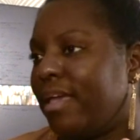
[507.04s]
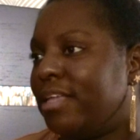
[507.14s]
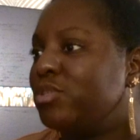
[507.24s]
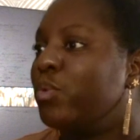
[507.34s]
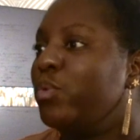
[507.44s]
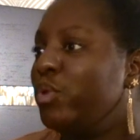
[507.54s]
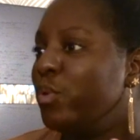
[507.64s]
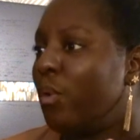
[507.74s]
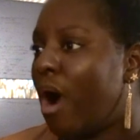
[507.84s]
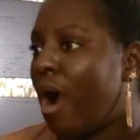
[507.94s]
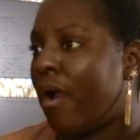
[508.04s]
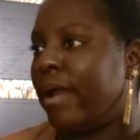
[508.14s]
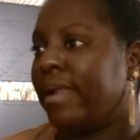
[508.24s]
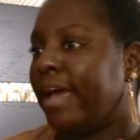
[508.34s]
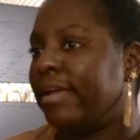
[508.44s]
It's who you are,
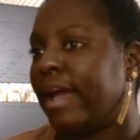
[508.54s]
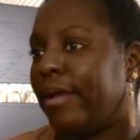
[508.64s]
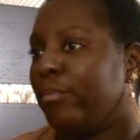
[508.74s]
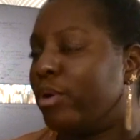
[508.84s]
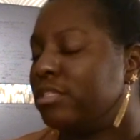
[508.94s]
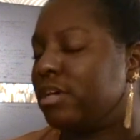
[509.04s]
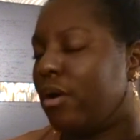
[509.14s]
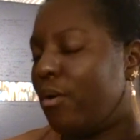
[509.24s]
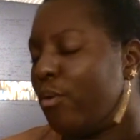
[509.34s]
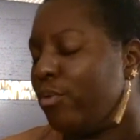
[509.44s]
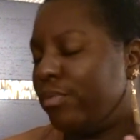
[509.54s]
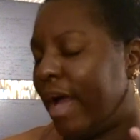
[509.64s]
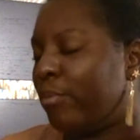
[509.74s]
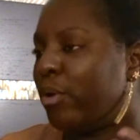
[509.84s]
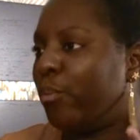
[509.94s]
and I want
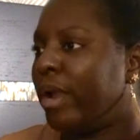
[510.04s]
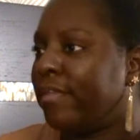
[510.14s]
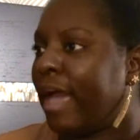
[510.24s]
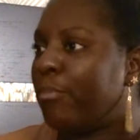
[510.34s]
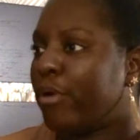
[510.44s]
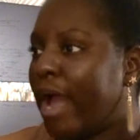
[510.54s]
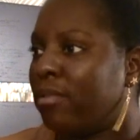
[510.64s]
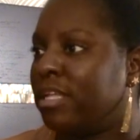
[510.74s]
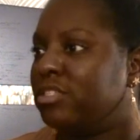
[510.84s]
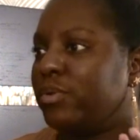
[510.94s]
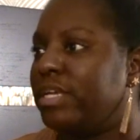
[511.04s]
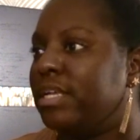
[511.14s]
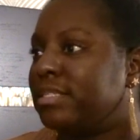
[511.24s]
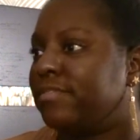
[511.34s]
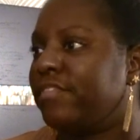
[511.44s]
to wear that proudly so he
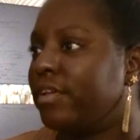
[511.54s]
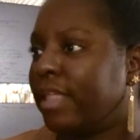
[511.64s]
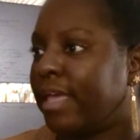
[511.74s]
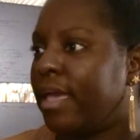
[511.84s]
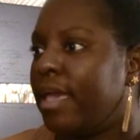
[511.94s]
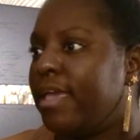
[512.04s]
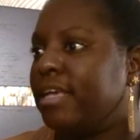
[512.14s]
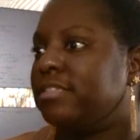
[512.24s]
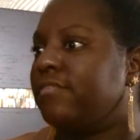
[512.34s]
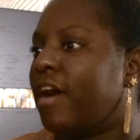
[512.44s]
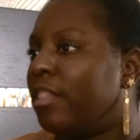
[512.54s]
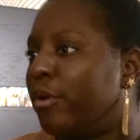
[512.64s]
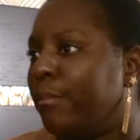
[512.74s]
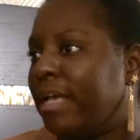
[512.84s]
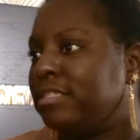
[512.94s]
doesn't feel like he has to
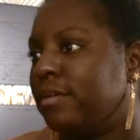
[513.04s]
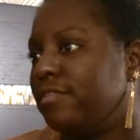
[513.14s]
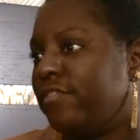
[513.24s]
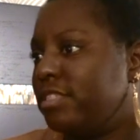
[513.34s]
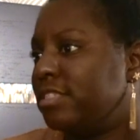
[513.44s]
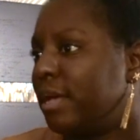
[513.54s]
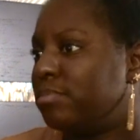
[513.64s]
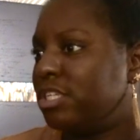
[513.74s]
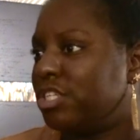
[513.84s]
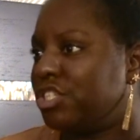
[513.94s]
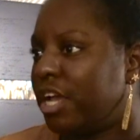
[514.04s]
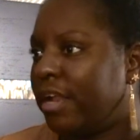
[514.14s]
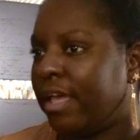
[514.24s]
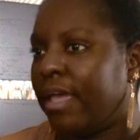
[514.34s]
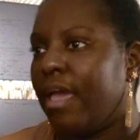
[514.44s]
follow in my footsteps to
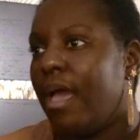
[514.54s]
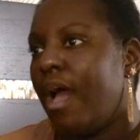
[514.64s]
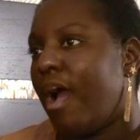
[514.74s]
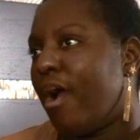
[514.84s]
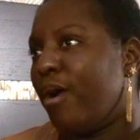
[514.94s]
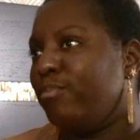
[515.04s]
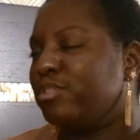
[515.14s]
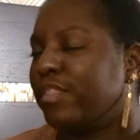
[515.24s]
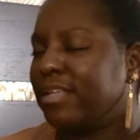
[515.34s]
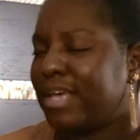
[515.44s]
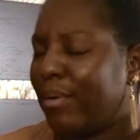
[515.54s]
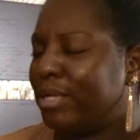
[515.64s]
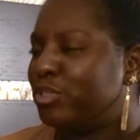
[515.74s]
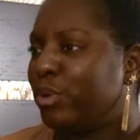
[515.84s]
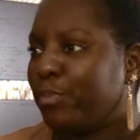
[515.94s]
shun it. So that's how
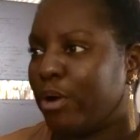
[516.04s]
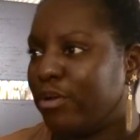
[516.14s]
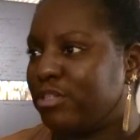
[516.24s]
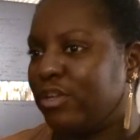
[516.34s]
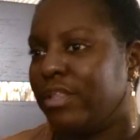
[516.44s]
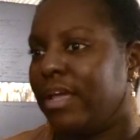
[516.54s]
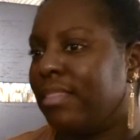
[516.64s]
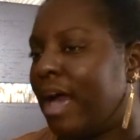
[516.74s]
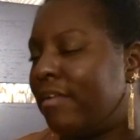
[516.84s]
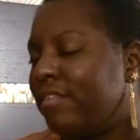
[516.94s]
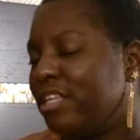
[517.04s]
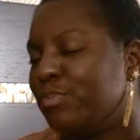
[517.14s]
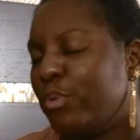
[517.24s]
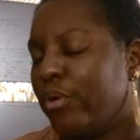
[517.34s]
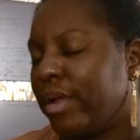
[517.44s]
I do it personally. A lot of it
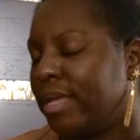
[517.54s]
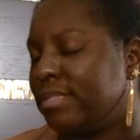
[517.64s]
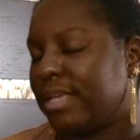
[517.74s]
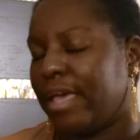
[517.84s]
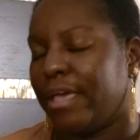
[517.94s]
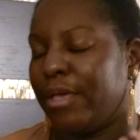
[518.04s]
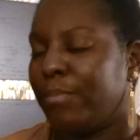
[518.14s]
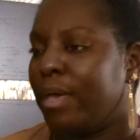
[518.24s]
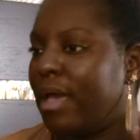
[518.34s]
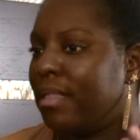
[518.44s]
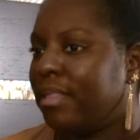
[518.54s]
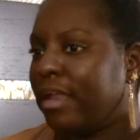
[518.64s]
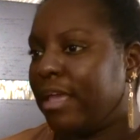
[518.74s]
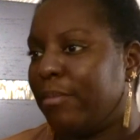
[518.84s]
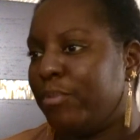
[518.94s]
is pouring into him,
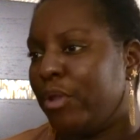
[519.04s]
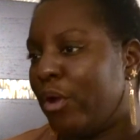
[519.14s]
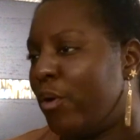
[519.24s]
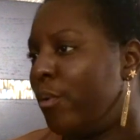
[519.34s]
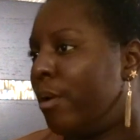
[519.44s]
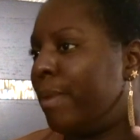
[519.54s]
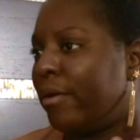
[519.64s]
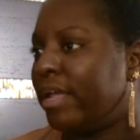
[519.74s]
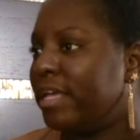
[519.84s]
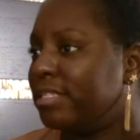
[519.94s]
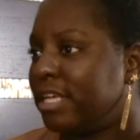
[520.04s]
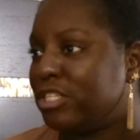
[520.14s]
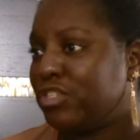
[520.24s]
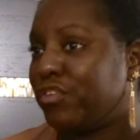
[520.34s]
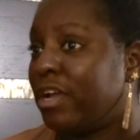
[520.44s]
letting him know about his
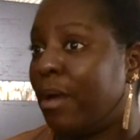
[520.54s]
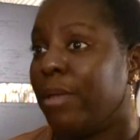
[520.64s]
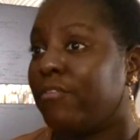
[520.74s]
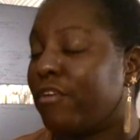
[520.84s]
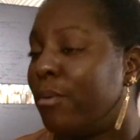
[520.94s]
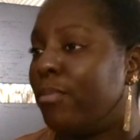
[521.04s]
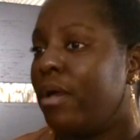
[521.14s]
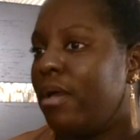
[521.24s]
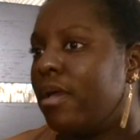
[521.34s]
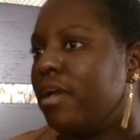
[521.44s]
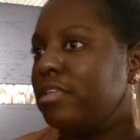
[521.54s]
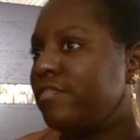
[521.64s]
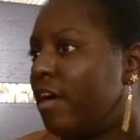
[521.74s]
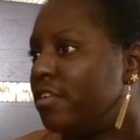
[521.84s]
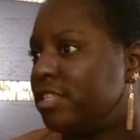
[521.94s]
history, coming from his
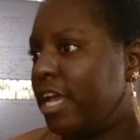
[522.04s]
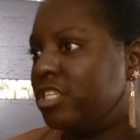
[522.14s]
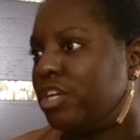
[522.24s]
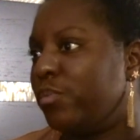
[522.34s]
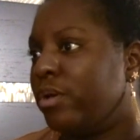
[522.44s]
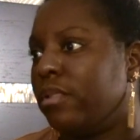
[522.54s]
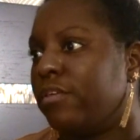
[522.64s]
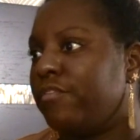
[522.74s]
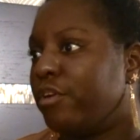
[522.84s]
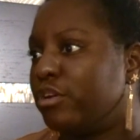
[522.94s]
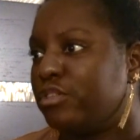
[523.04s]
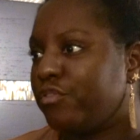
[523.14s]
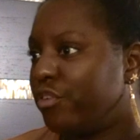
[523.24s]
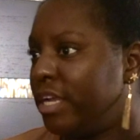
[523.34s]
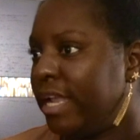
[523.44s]
father's Haitian, one of the
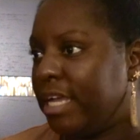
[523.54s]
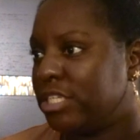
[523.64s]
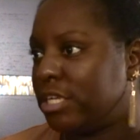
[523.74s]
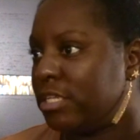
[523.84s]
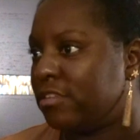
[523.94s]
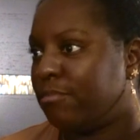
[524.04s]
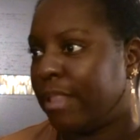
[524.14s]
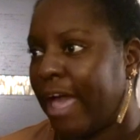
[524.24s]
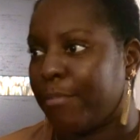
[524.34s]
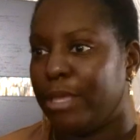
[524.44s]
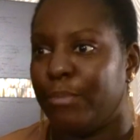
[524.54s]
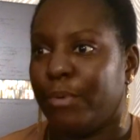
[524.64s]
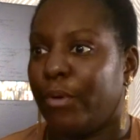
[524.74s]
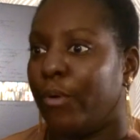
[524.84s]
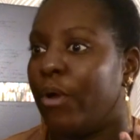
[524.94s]
first free nations of black
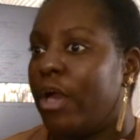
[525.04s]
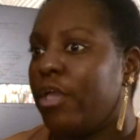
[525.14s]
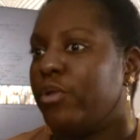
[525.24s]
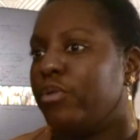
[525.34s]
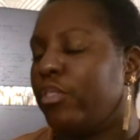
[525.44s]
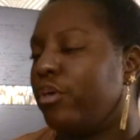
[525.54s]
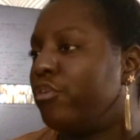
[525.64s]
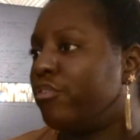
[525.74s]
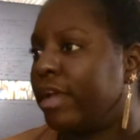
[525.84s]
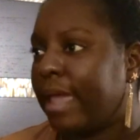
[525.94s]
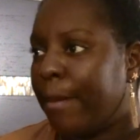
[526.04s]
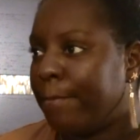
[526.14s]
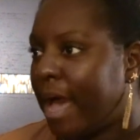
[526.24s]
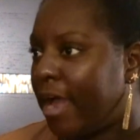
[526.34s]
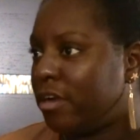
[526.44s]
people, the great
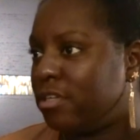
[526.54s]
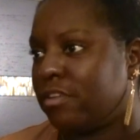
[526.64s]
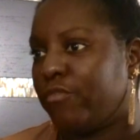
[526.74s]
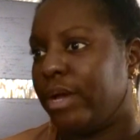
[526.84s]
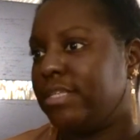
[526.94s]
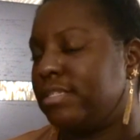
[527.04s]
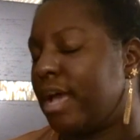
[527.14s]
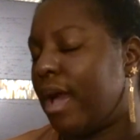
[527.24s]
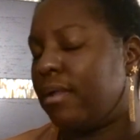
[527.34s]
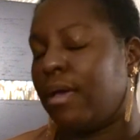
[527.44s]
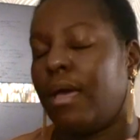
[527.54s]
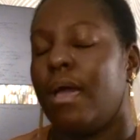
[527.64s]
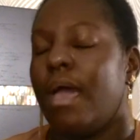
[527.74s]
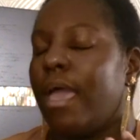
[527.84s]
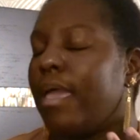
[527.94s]
empires of West
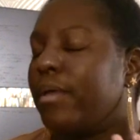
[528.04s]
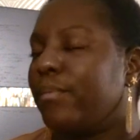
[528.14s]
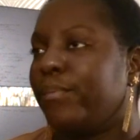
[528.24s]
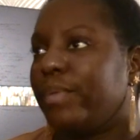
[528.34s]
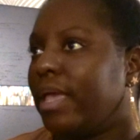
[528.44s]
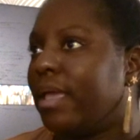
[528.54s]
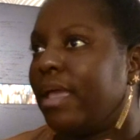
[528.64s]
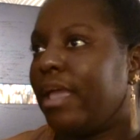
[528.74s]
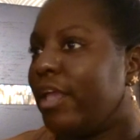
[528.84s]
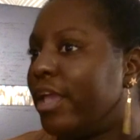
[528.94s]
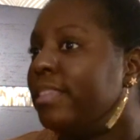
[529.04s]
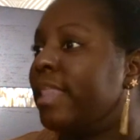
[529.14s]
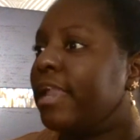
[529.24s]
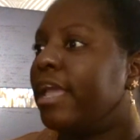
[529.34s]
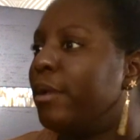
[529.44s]
Ghana.
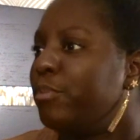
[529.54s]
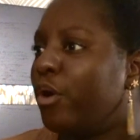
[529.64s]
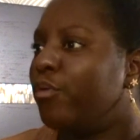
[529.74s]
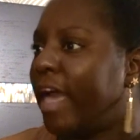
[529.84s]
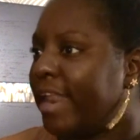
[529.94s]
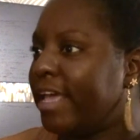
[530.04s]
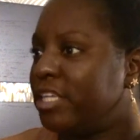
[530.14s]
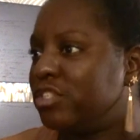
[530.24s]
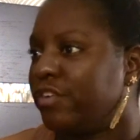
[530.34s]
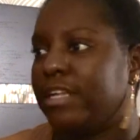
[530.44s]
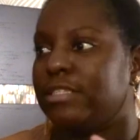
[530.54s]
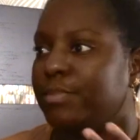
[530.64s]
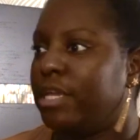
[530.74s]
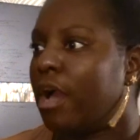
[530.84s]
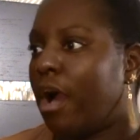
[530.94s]
Letting him know that history, it's
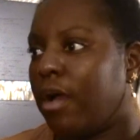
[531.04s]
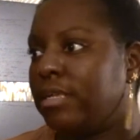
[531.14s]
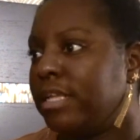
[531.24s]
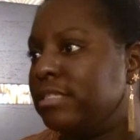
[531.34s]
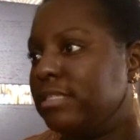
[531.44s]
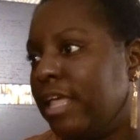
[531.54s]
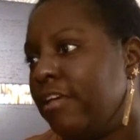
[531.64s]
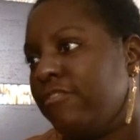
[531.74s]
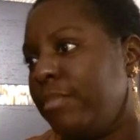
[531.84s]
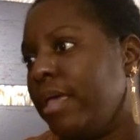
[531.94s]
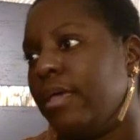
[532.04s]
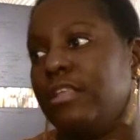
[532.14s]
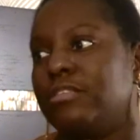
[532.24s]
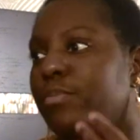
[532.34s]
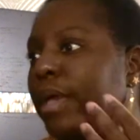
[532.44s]
beyond enslavement,
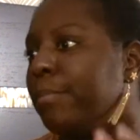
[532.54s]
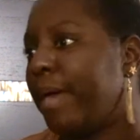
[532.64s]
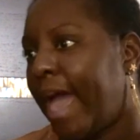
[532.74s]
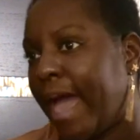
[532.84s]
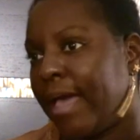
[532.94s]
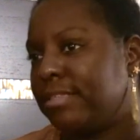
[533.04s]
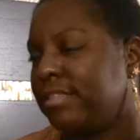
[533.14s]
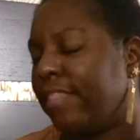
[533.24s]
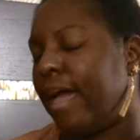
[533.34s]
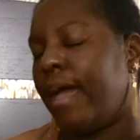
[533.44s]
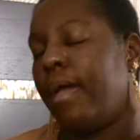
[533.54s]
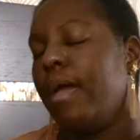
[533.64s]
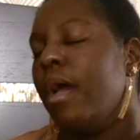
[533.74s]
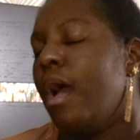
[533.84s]
it's way past that.